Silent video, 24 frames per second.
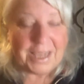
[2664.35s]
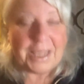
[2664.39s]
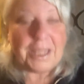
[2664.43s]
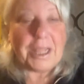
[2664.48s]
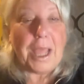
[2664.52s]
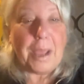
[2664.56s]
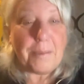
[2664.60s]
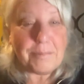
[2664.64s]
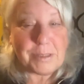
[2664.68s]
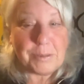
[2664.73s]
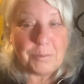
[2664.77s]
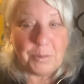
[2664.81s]

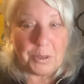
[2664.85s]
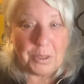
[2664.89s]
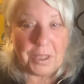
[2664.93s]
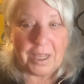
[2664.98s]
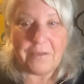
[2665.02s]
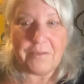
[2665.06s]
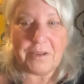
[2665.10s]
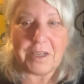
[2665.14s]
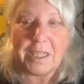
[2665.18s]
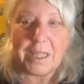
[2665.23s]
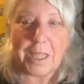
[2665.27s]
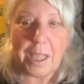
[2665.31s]
Collapsible.
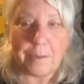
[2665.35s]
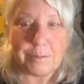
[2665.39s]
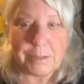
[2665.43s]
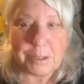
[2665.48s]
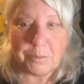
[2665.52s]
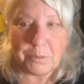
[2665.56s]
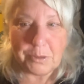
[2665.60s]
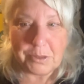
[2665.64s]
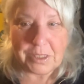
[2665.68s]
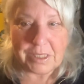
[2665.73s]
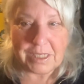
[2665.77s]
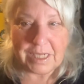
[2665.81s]
I have a
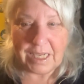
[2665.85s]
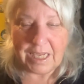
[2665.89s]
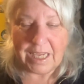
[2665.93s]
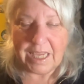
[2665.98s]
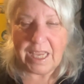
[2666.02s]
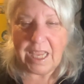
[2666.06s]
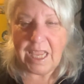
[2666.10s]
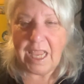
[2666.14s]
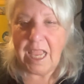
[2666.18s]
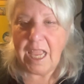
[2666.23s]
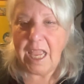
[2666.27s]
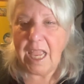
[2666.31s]
collapsible sink.